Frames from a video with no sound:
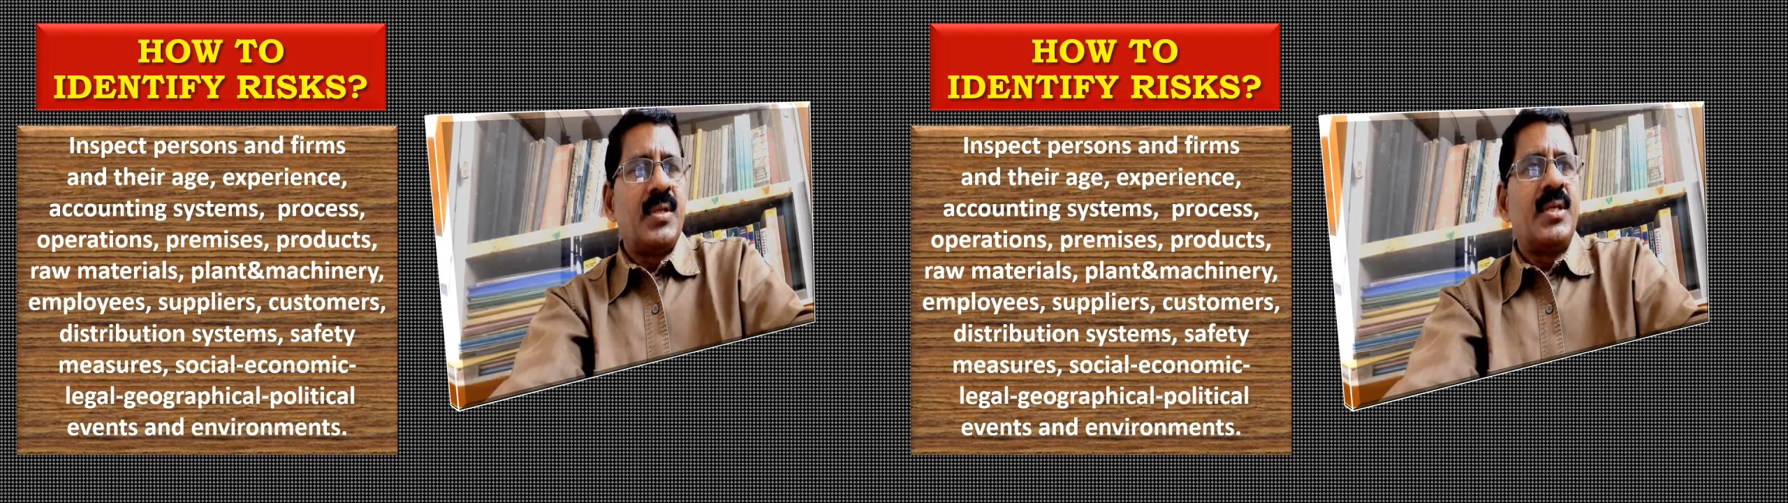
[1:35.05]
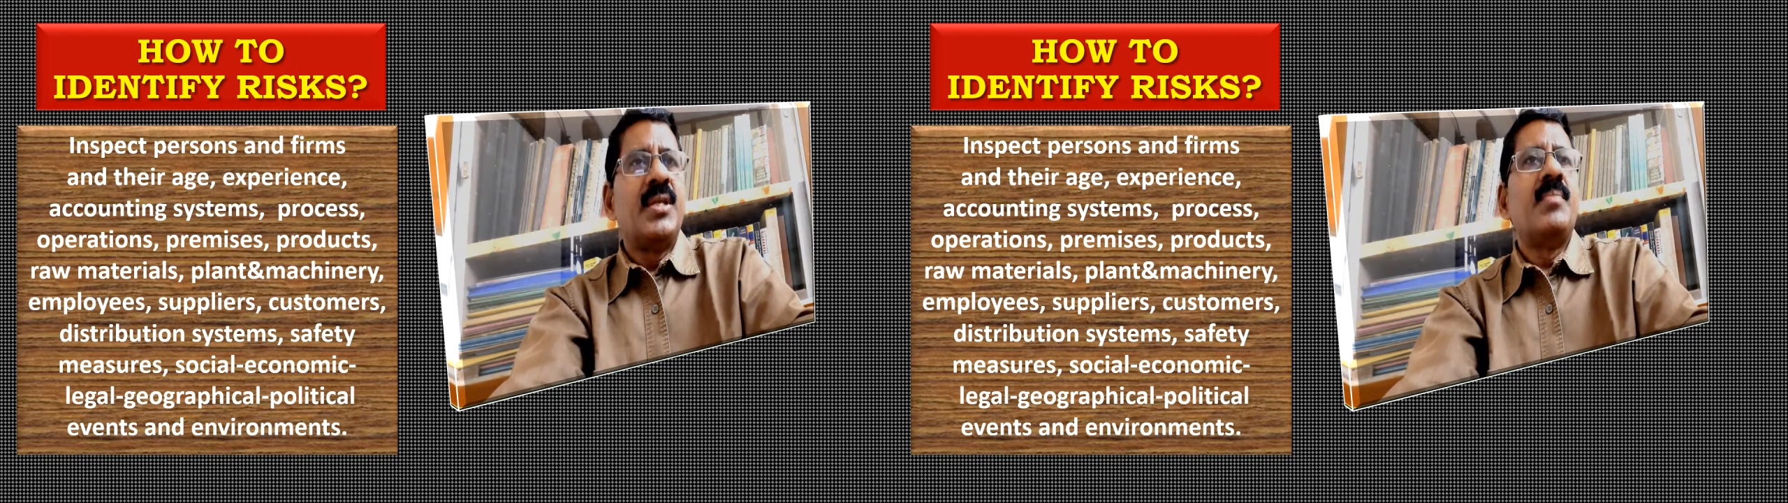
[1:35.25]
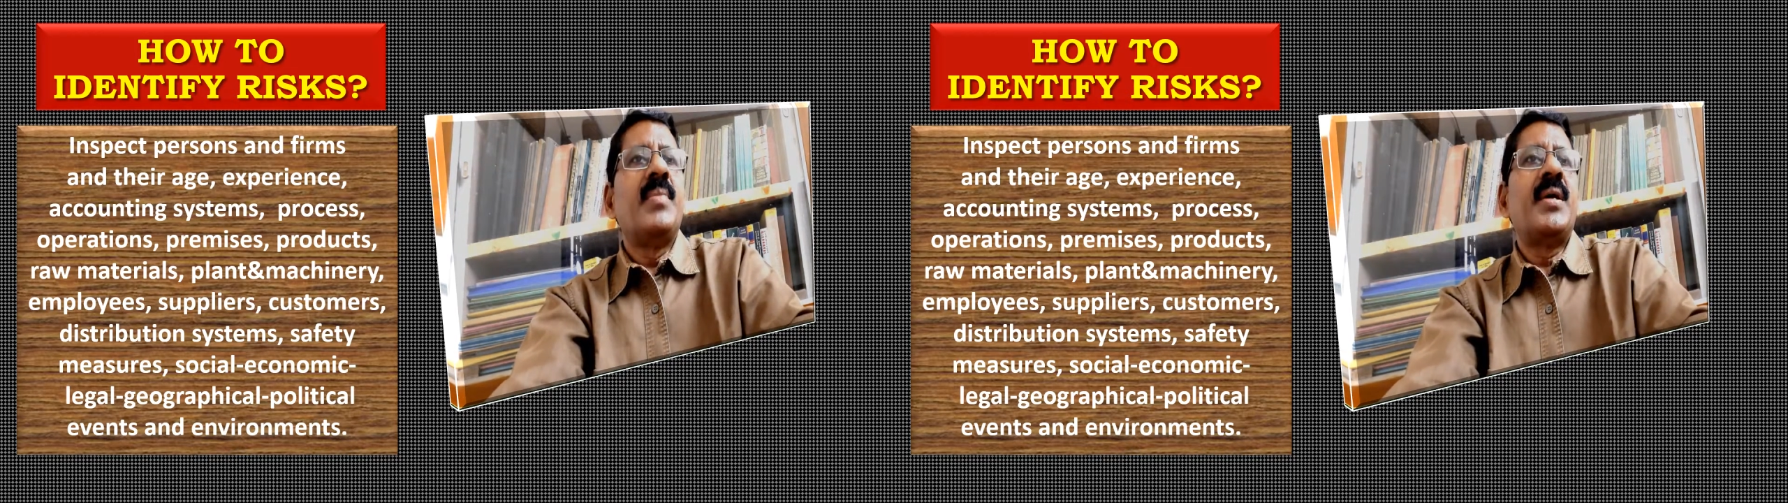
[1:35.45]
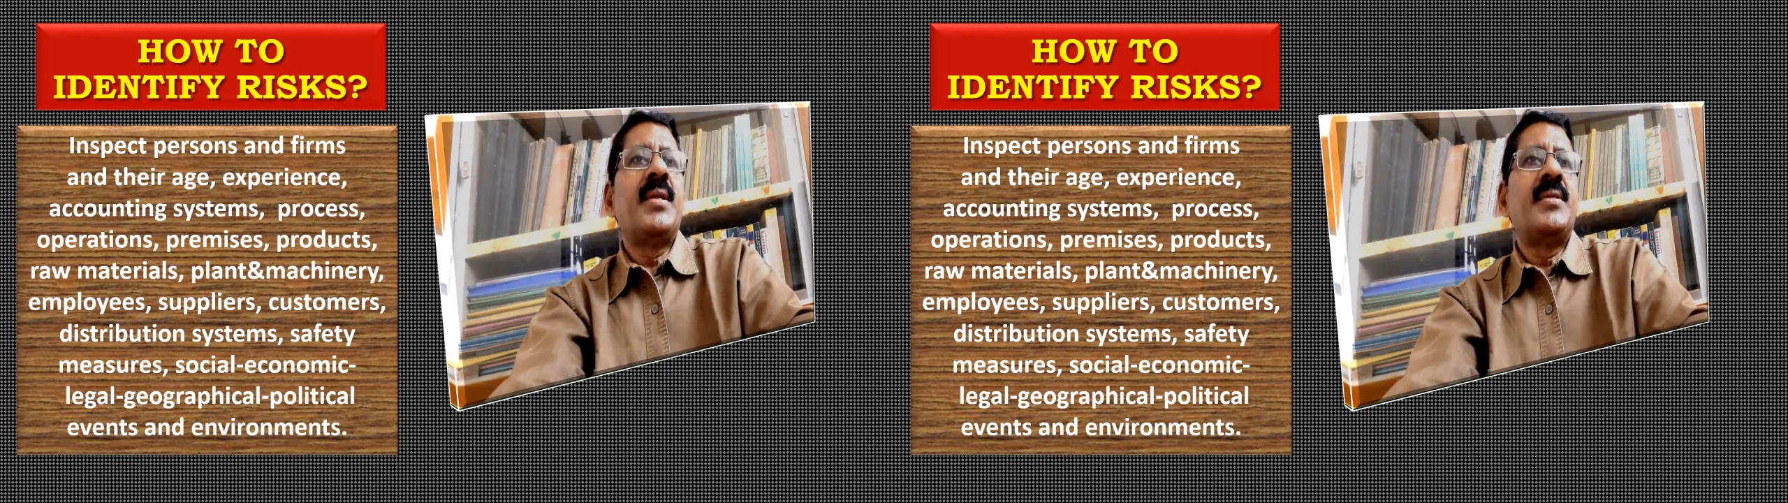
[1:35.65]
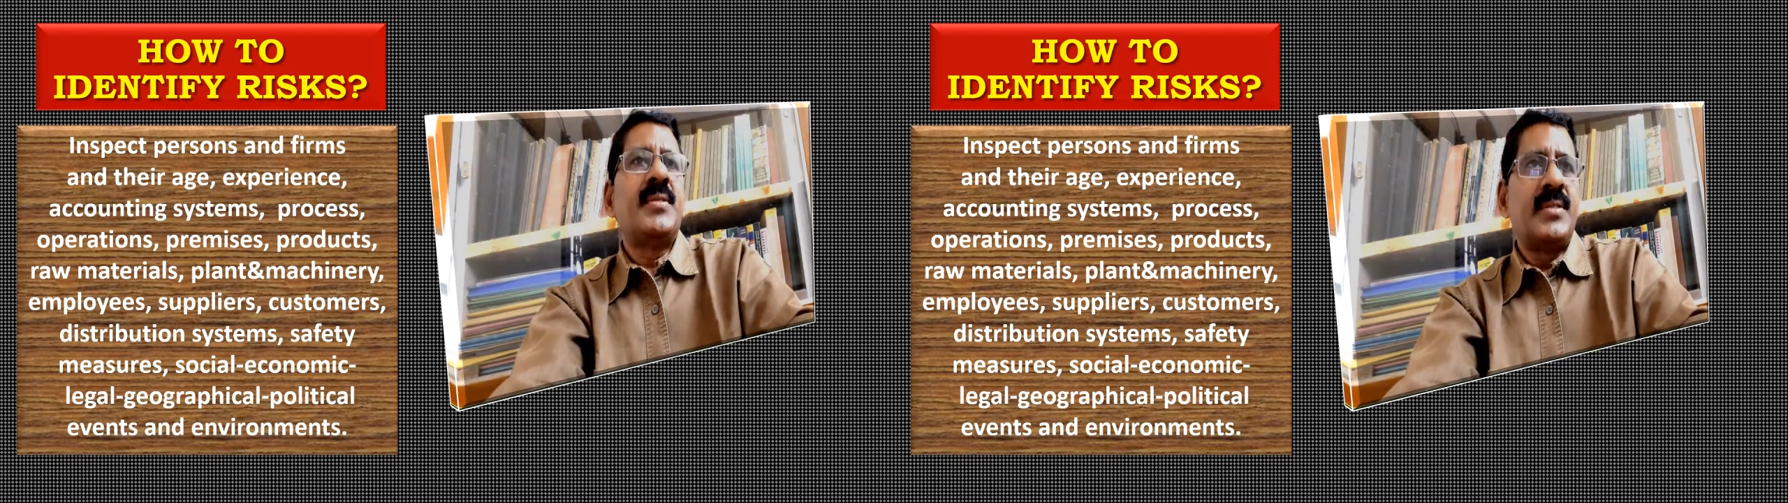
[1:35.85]
in
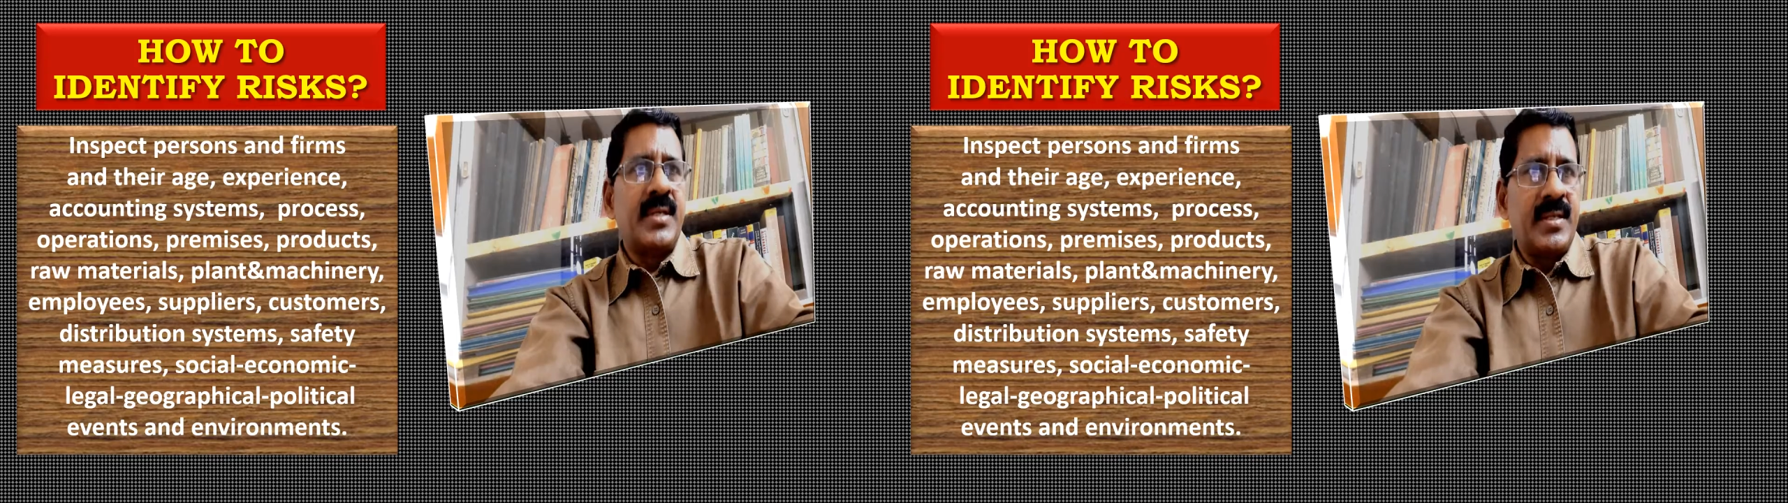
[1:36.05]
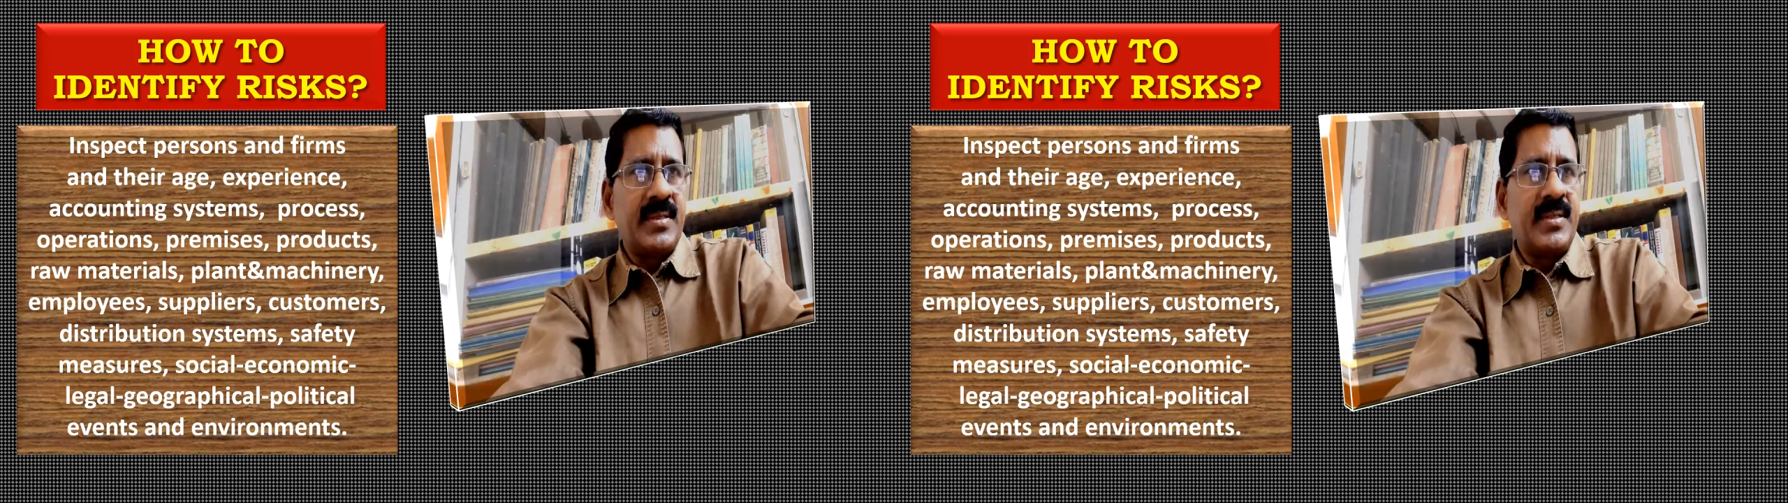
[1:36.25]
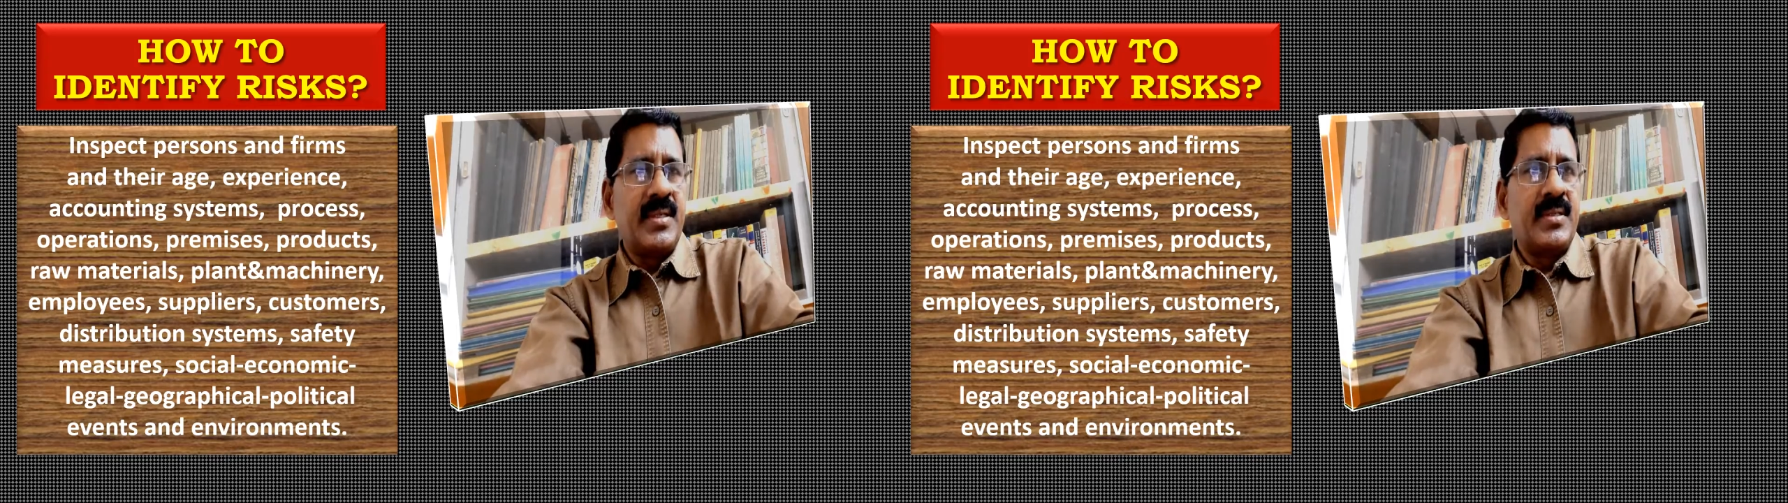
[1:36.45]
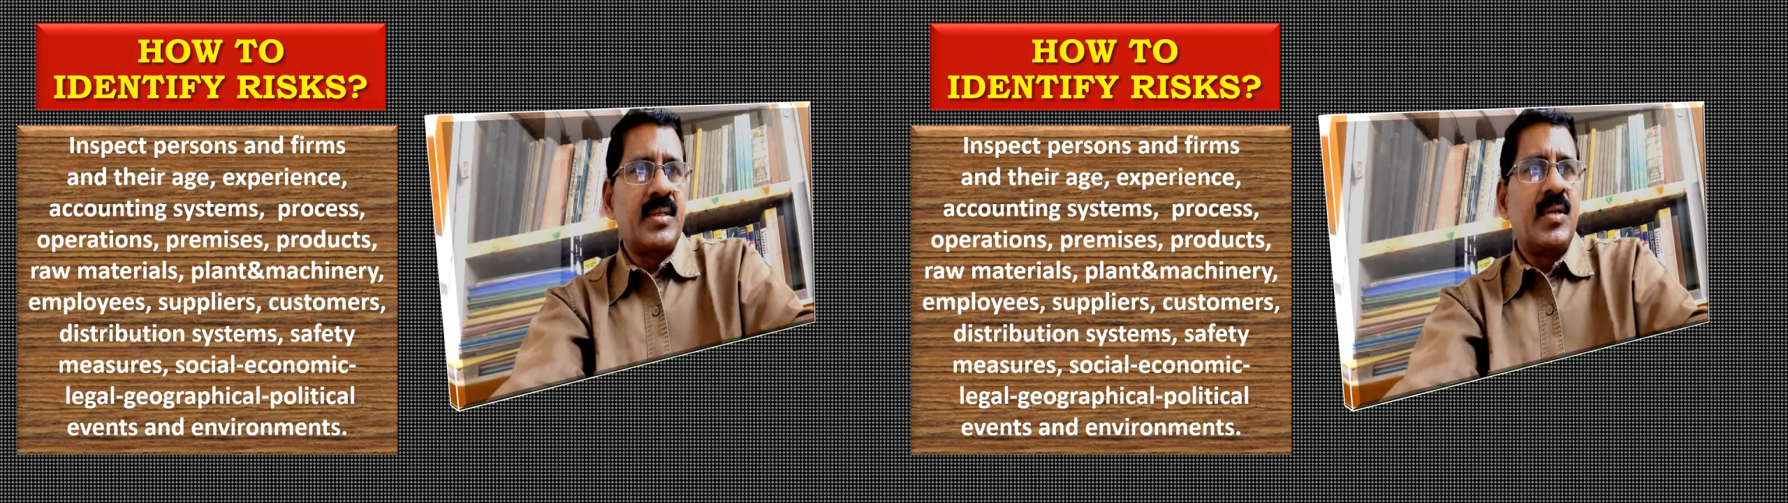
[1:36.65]
managing the risk is